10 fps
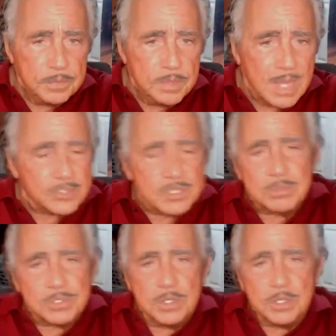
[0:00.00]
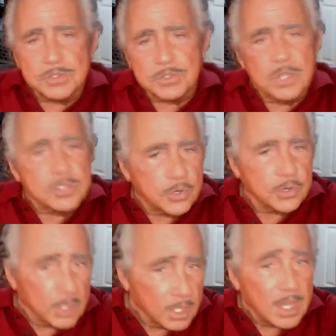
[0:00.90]
Now, some see this
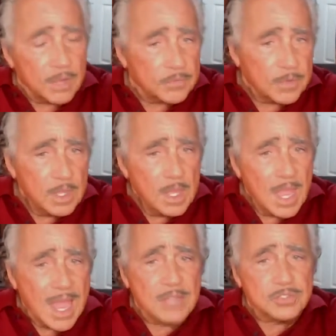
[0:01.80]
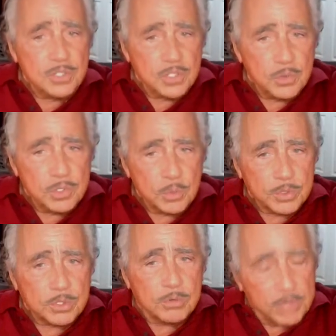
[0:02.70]
eternal life as a union with
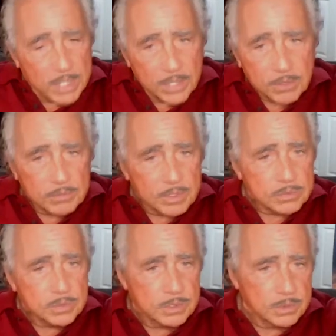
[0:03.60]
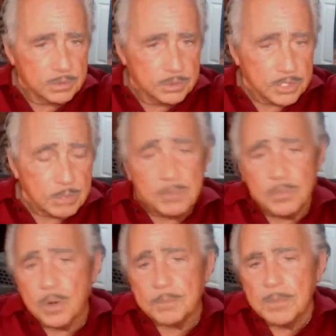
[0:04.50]
the Creator, as we said
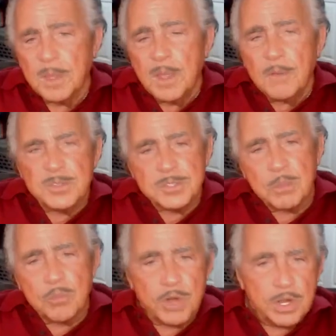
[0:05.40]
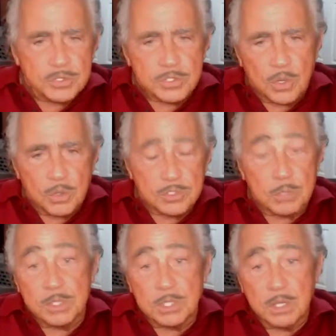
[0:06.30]
before. For some rare souls, it
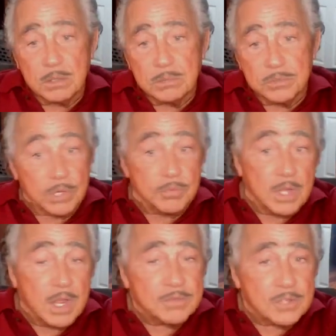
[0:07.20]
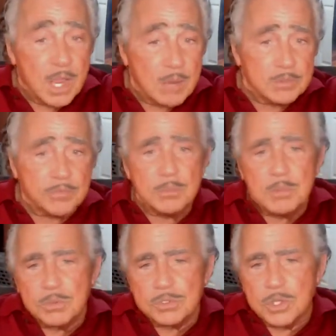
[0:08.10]
may take several lifetimes. For
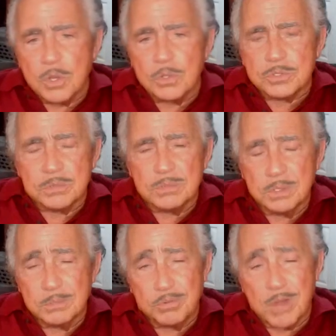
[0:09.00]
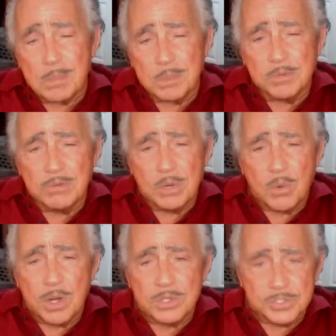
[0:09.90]
most souls, it probably
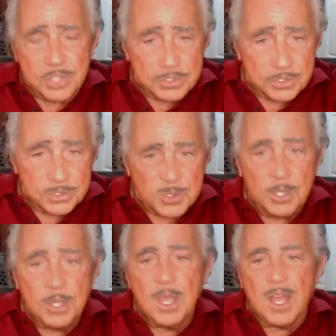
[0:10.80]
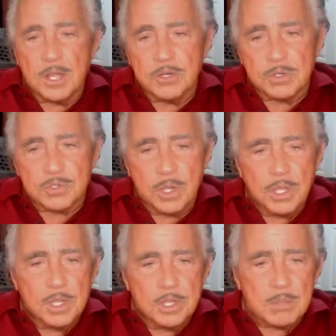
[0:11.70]
requires dozens or hundreds or
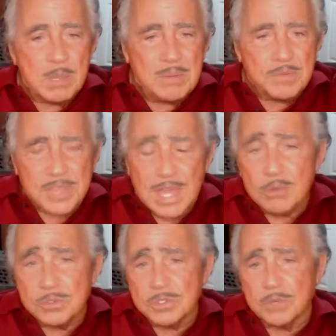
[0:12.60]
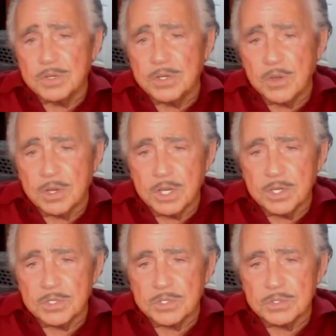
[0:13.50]
maybe even thousands of
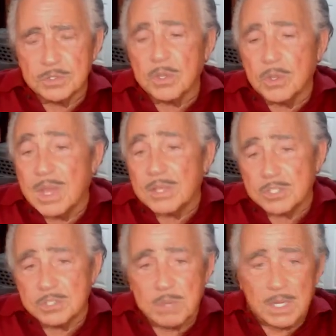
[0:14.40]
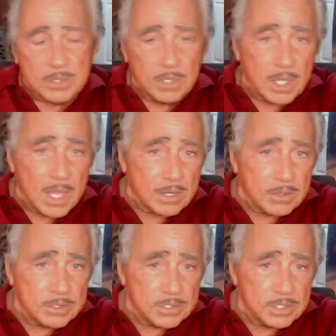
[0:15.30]
incarnations, although I suspect the latter
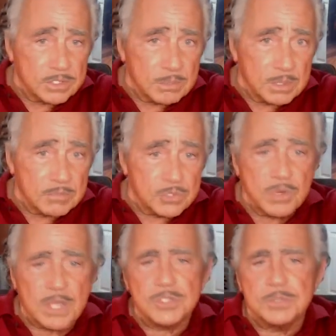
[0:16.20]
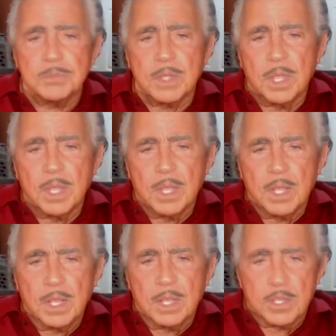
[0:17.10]
is a bit of a stretch.
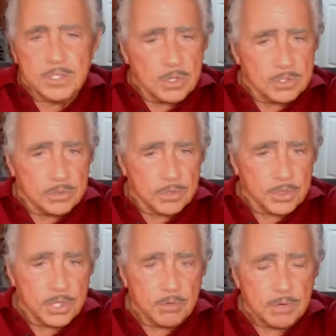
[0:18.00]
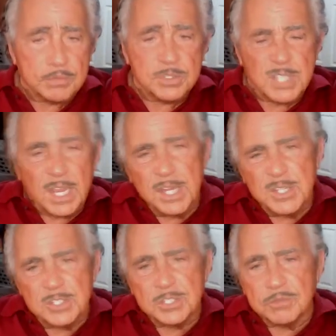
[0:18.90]
There's also the theory of
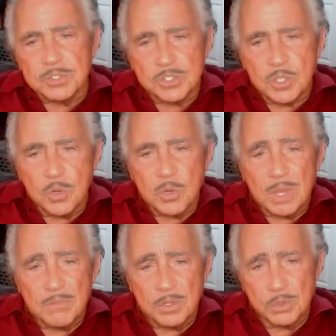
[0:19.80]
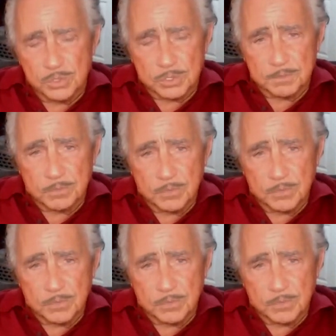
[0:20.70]
stages of soul evolution,